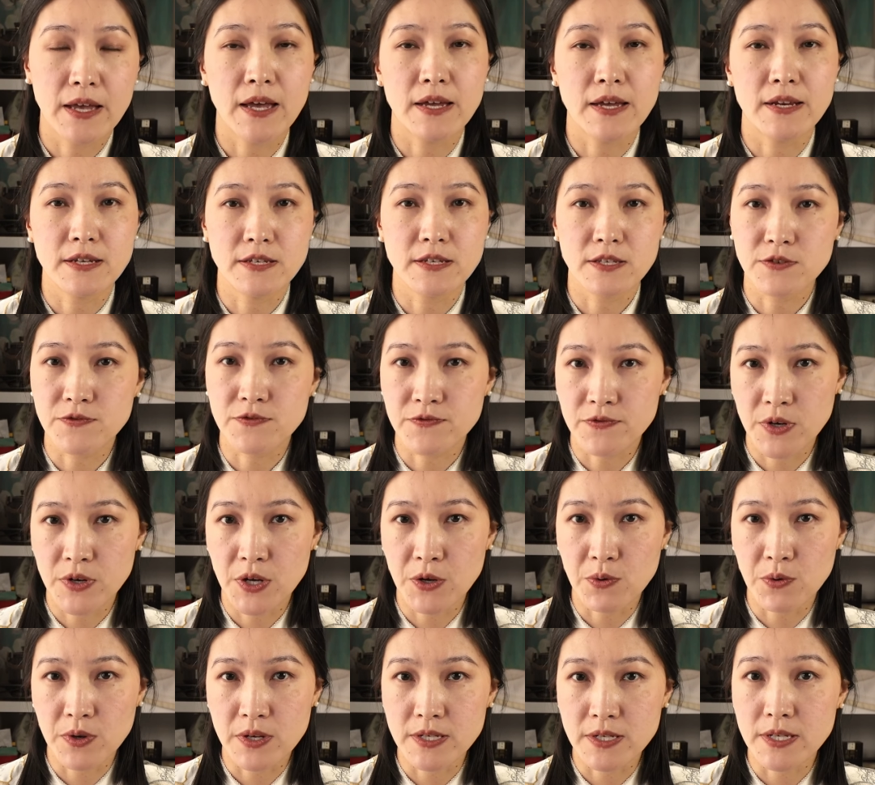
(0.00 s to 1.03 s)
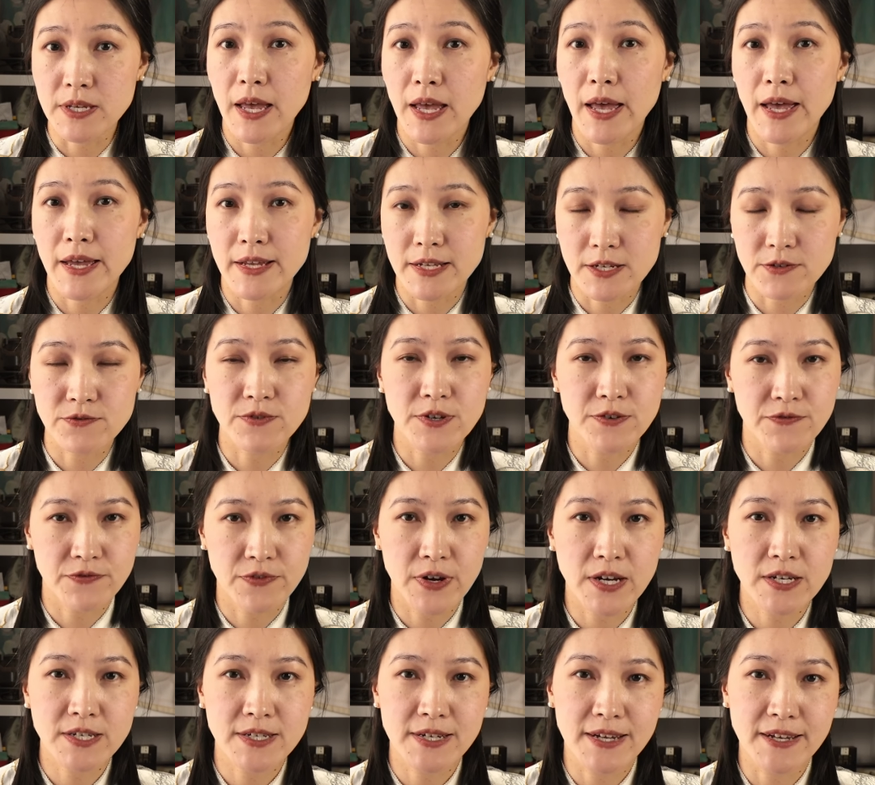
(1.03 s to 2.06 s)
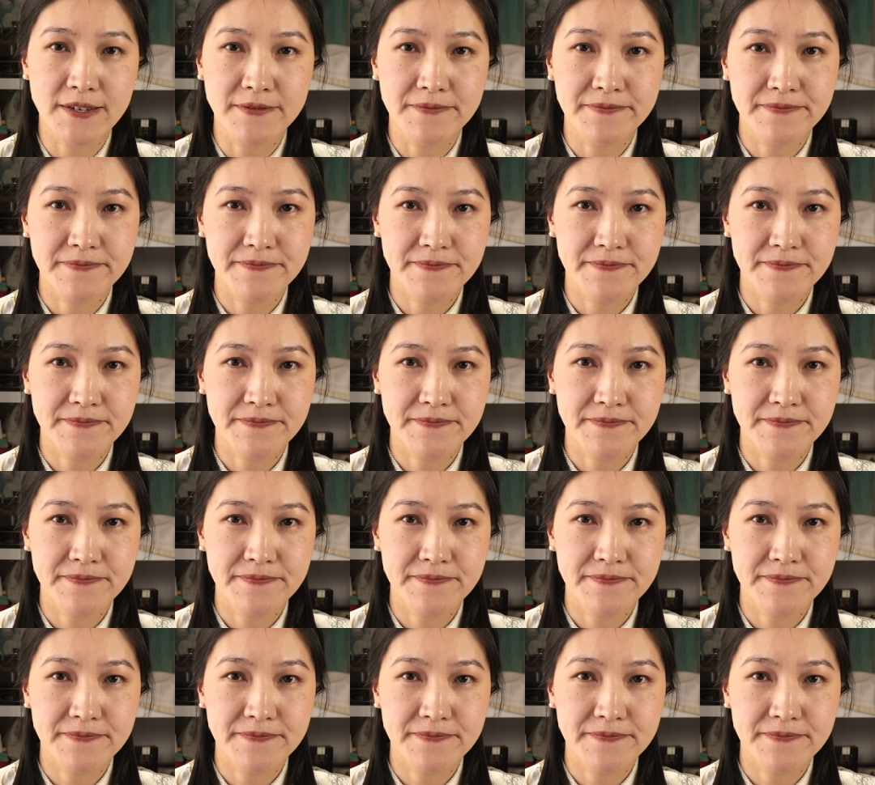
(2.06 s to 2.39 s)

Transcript: and it's fragrant and refreshing.